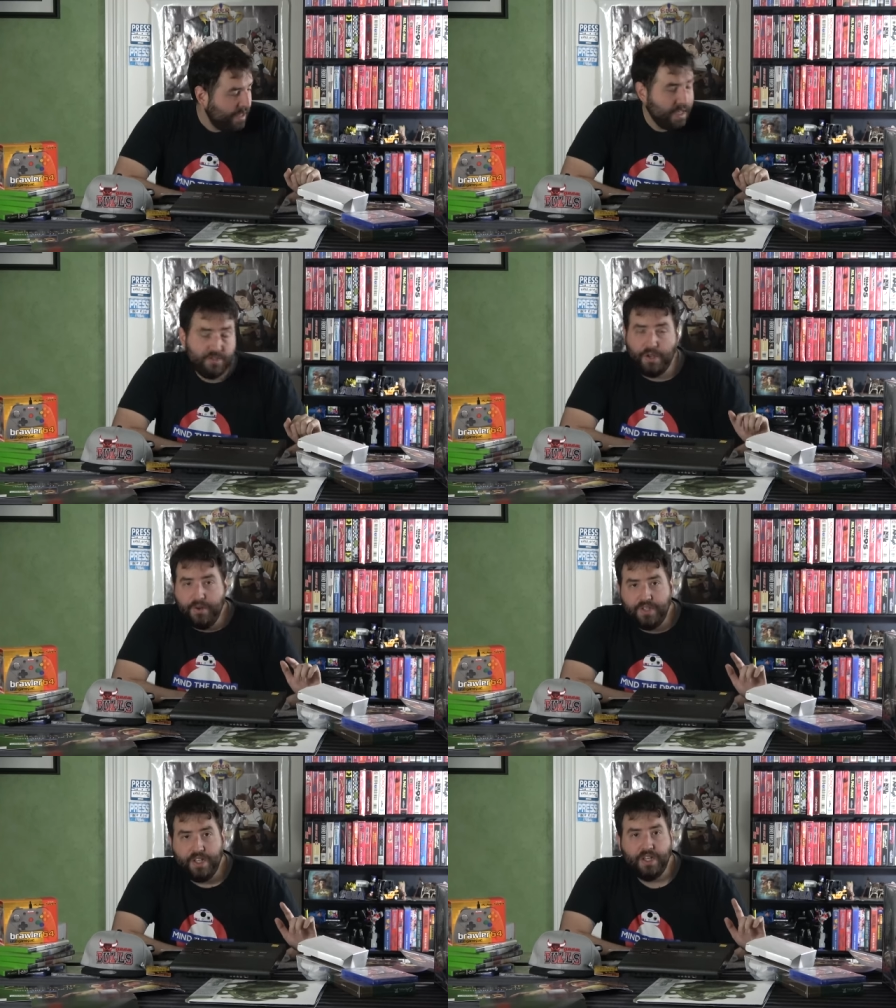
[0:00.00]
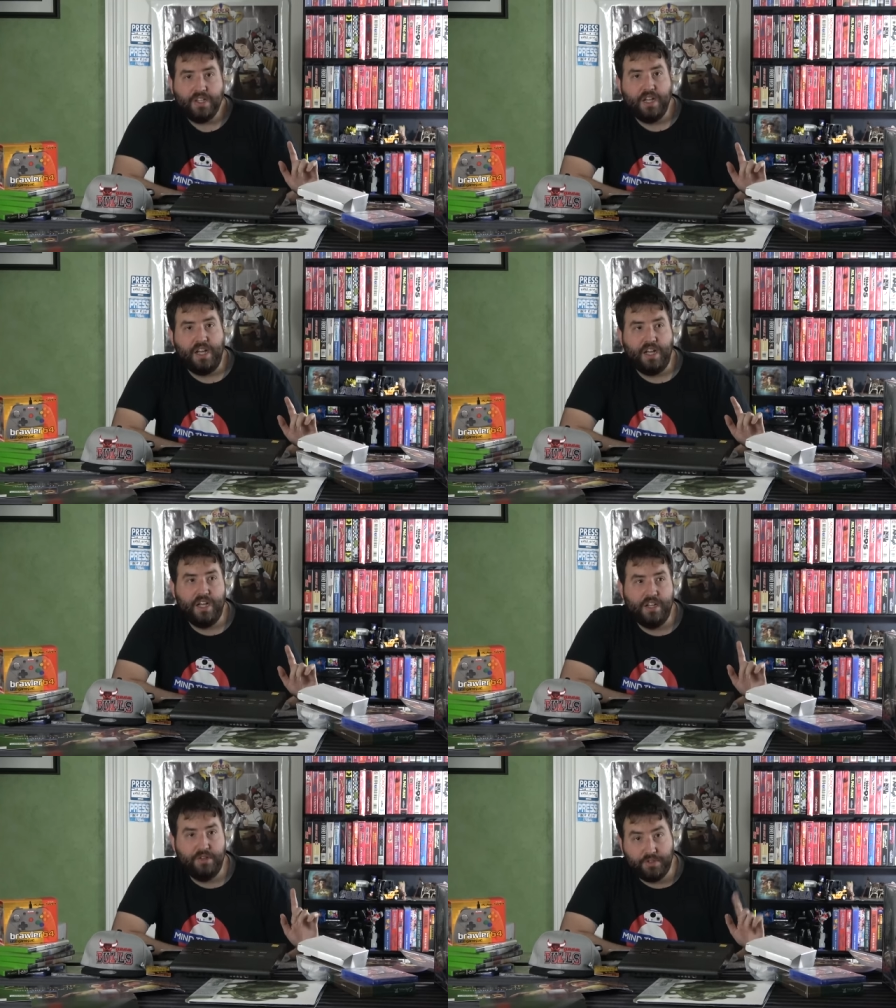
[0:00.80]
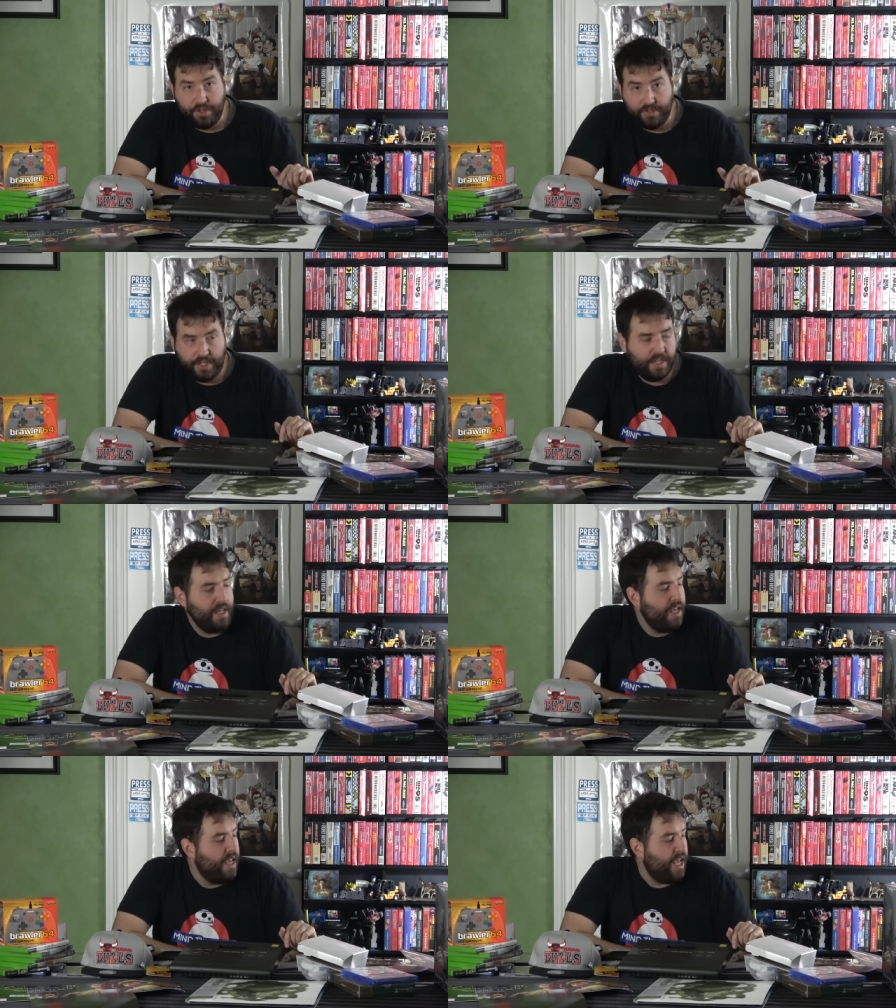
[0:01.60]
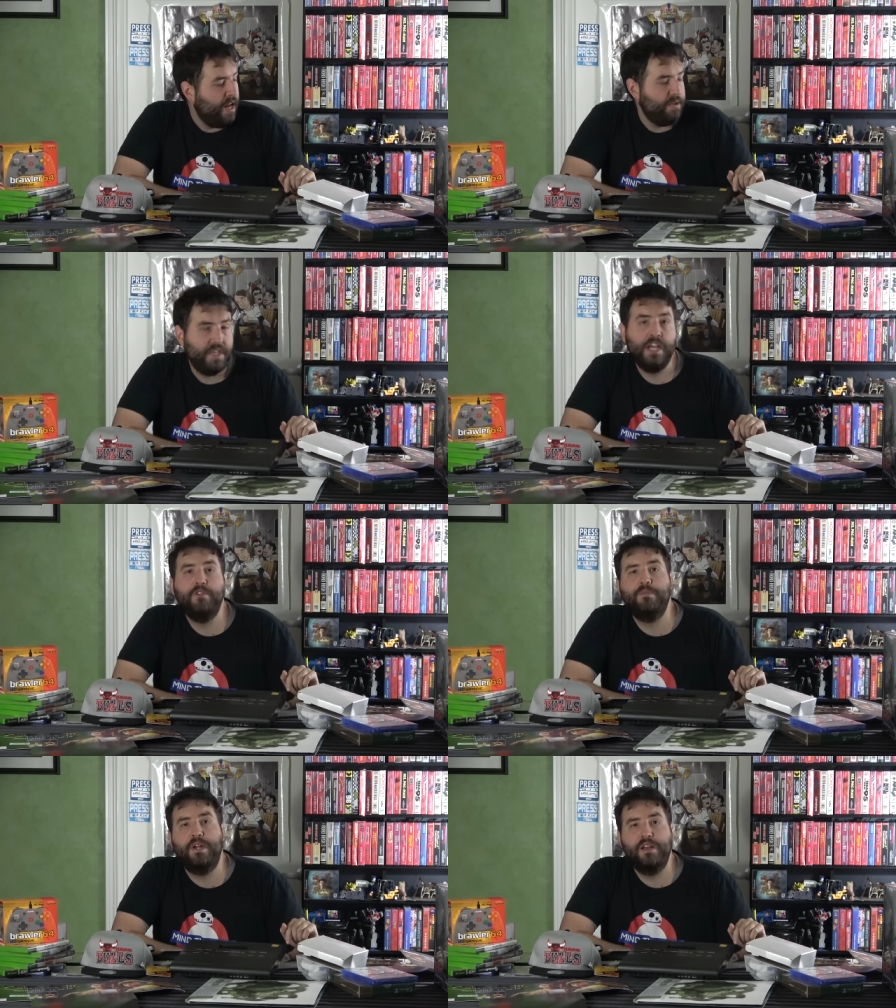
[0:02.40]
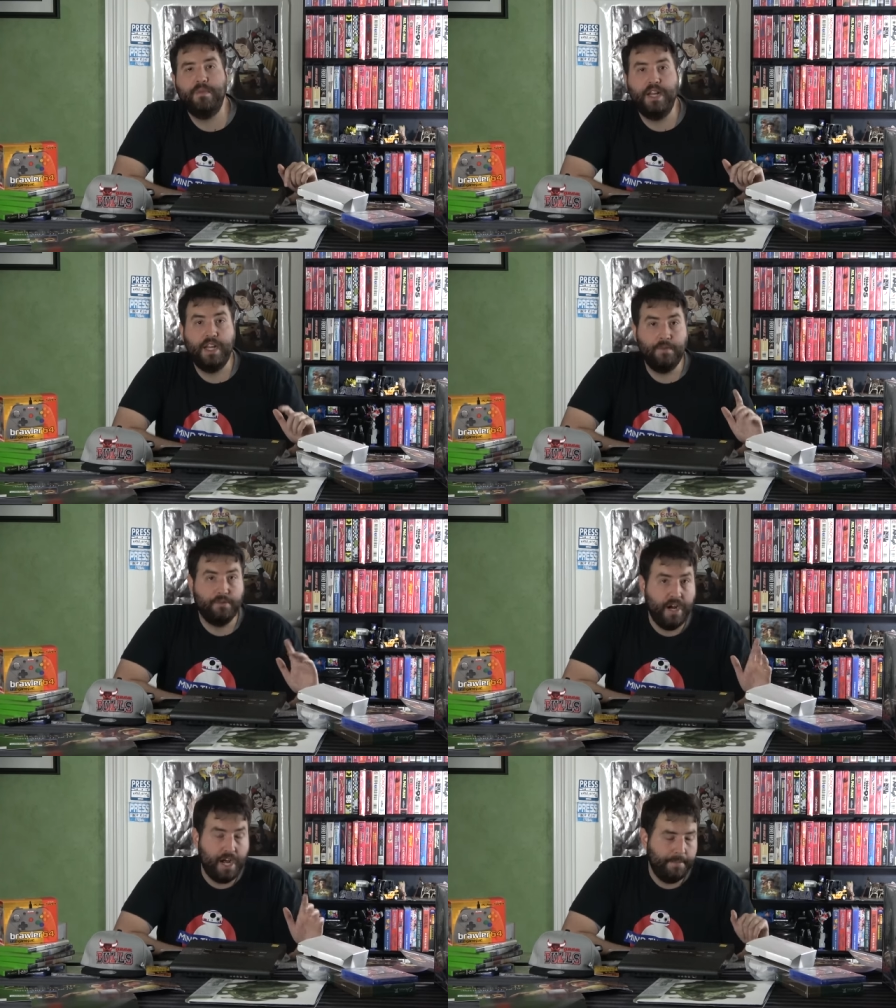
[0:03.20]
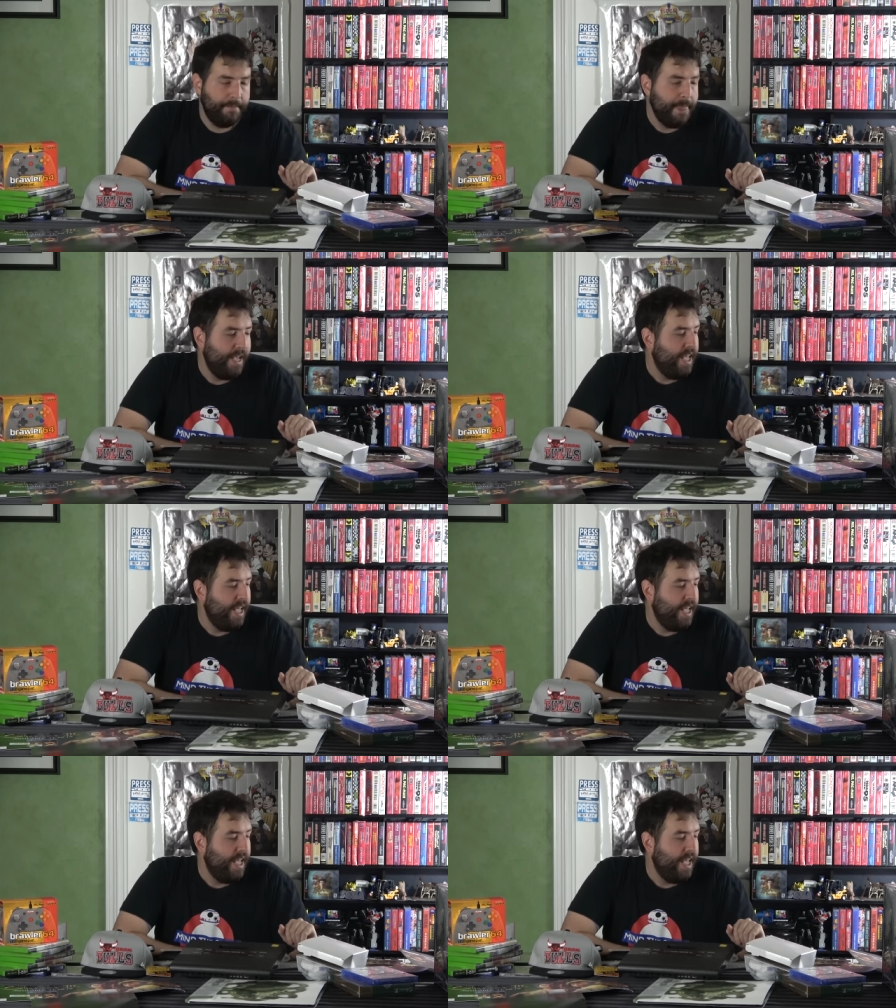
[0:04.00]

so I was in uh, New Jersey and I was hanging with a buddy of mine named Rob.